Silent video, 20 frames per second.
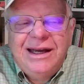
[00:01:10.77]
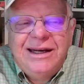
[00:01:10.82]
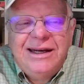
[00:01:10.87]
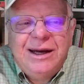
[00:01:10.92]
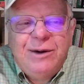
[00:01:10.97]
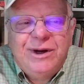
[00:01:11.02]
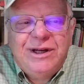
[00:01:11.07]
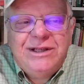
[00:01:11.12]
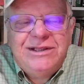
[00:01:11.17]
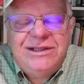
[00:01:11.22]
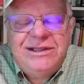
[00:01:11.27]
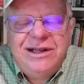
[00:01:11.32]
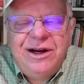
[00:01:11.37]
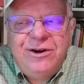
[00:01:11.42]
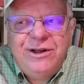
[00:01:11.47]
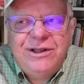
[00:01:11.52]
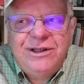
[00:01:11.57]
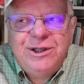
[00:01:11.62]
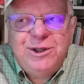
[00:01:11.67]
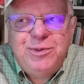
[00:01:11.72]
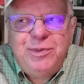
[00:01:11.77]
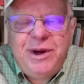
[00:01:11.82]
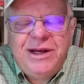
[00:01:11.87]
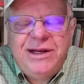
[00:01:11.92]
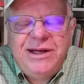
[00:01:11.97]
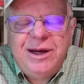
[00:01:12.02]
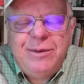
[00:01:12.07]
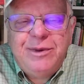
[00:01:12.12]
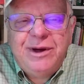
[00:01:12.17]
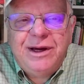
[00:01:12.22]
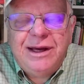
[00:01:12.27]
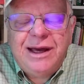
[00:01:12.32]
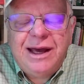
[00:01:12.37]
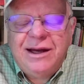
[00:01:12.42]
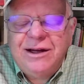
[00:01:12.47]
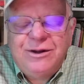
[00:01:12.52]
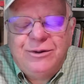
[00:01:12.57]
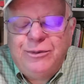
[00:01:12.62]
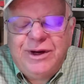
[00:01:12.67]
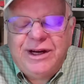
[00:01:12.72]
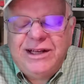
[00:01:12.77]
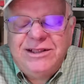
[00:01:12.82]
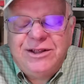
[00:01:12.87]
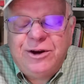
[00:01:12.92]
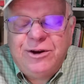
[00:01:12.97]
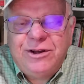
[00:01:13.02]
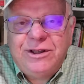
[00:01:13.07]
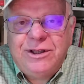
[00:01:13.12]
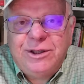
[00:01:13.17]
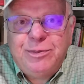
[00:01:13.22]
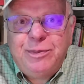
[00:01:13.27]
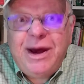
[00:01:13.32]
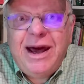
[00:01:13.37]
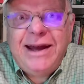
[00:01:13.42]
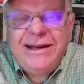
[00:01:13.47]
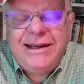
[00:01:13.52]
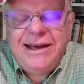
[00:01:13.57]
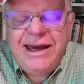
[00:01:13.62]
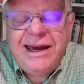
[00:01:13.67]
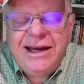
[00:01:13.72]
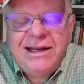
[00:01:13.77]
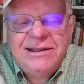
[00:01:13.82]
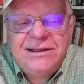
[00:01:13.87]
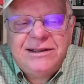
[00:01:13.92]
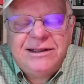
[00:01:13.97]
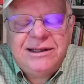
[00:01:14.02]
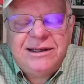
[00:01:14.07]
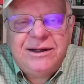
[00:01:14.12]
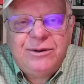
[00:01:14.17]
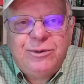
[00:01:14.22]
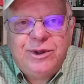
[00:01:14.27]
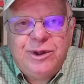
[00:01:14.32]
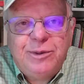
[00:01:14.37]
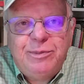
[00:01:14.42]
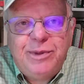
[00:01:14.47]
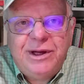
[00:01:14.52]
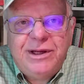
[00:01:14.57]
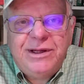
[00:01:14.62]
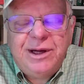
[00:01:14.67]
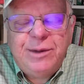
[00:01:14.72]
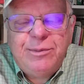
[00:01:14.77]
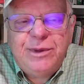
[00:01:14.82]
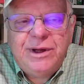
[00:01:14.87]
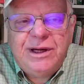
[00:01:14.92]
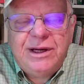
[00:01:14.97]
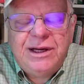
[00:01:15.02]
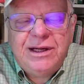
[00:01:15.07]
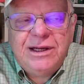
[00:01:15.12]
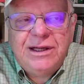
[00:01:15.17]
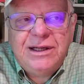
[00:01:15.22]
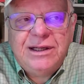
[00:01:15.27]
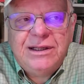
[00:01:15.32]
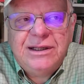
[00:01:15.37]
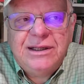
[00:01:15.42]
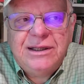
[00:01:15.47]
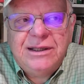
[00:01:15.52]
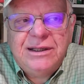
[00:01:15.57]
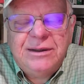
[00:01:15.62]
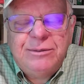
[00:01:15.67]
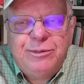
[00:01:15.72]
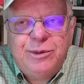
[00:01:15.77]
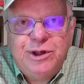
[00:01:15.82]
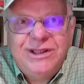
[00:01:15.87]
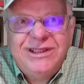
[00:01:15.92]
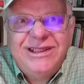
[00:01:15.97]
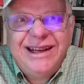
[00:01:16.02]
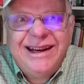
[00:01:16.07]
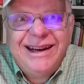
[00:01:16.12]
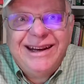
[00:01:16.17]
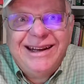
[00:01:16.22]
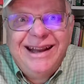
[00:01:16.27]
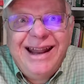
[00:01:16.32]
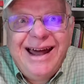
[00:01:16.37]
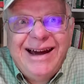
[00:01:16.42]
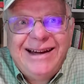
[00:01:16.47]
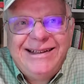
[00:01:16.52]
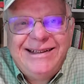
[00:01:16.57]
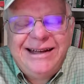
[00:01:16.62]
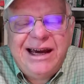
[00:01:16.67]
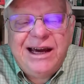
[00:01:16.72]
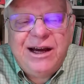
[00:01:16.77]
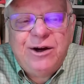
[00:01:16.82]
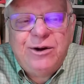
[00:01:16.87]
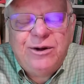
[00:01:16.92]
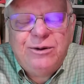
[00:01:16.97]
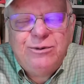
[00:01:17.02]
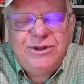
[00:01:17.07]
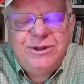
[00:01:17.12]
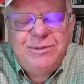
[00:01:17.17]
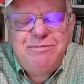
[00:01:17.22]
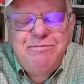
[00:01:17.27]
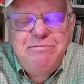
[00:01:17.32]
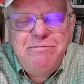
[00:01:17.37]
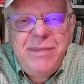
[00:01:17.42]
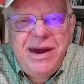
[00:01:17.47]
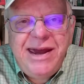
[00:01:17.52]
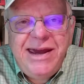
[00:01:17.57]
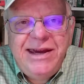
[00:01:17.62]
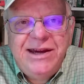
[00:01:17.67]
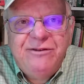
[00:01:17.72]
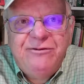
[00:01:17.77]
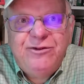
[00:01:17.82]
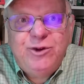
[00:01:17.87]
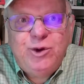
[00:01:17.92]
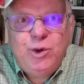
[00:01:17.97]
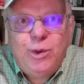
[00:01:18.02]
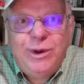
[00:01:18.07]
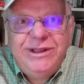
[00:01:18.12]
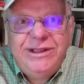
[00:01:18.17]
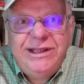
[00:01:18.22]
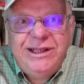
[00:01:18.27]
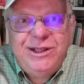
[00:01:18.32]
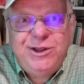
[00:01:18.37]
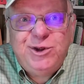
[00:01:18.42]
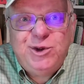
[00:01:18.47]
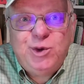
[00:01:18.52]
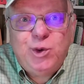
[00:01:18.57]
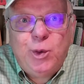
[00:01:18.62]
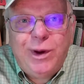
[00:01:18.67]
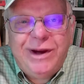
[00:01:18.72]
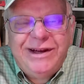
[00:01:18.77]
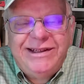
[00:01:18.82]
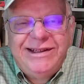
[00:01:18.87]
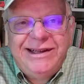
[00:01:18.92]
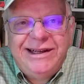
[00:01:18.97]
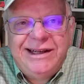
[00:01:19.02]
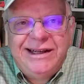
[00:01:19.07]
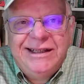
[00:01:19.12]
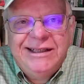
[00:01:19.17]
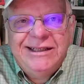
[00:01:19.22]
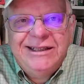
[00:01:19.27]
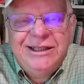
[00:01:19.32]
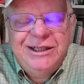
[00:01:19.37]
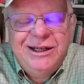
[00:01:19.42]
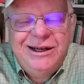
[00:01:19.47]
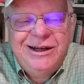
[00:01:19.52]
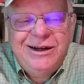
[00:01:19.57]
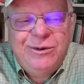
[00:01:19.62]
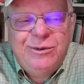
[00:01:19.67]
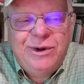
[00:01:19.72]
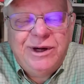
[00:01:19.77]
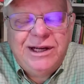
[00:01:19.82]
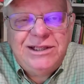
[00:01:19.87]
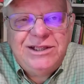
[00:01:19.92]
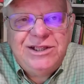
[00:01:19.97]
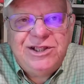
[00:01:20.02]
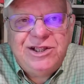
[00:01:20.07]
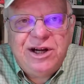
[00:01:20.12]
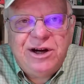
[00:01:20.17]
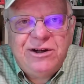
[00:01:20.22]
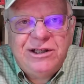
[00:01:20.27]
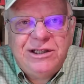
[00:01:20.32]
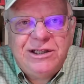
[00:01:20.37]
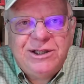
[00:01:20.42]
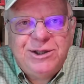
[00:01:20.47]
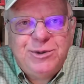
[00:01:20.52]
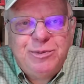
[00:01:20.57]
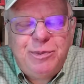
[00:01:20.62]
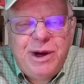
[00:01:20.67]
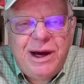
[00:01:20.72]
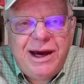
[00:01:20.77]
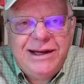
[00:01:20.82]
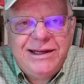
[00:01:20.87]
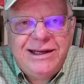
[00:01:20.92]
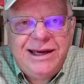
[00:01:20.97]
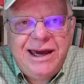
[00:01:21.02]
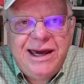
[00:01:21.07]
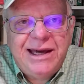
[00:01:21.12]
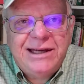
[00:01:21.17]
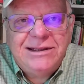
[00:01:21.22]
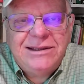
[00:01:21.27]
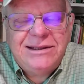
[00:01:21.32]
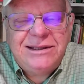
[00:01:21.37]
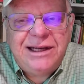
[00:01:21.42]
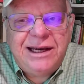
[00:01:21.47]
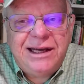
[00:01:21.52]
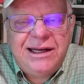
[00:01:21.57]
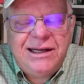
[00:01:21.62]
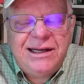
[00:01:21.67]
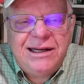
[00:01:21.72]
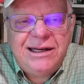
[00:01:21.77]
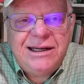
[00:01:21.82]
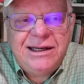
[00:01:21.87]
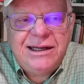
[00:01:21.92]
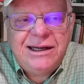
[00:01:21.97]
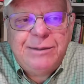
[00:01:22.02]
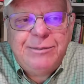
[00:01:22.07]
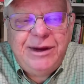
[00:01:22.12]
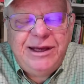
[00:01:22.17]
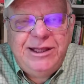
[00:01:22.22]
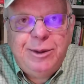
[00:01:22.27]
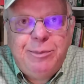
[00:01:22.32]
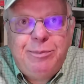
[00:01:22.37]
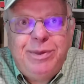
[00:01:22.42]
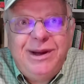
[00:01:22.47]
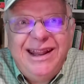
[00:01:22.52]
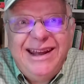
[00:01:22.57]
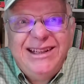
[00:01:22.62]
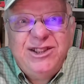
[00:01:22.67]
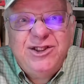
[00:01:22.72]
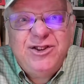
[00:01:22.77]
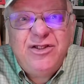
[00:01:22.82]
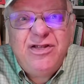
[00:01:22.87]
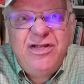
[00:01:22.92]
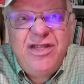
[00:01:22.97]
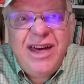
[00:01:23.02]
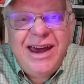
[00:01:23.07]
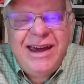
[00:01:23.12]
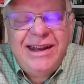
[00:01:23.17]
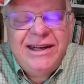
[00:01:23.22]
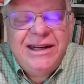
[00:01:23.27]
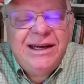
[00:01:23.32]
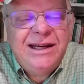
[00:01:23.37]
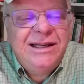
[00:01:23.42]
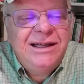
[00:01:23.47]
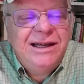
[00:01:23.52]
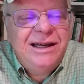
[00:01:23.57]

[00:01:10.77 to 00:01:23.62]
Now, when I started this pandemic, or when I started this podcast, when the pandemic put us in lockdown, it was May of 2020 when I started this podcast, and I made the pledge then